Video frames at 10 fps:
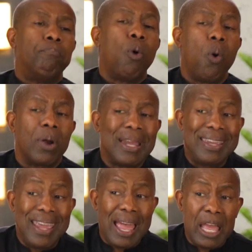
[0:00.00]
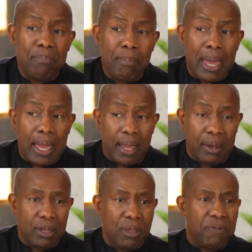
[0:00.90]
born-again man,
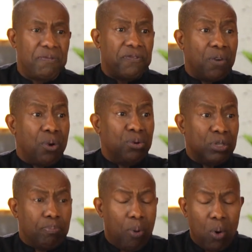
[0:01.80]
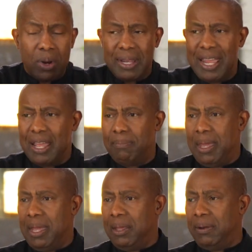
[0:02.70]
the first born-again
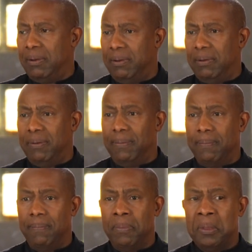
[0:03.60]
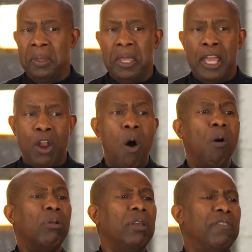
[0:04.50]
man. And
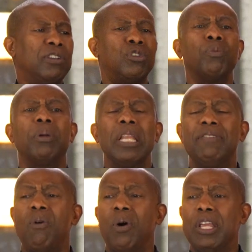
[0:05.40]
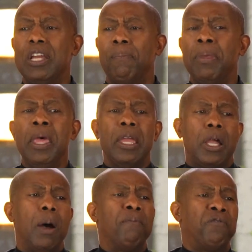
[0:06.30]
all of us who believe on him
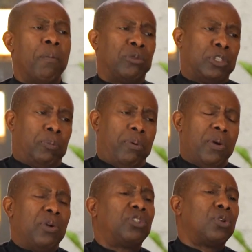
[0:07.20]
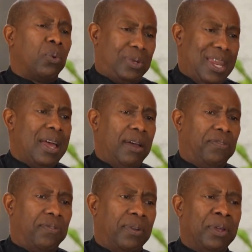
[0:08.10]
come from spiritual
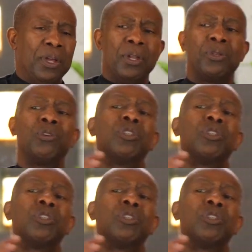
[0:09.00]
death to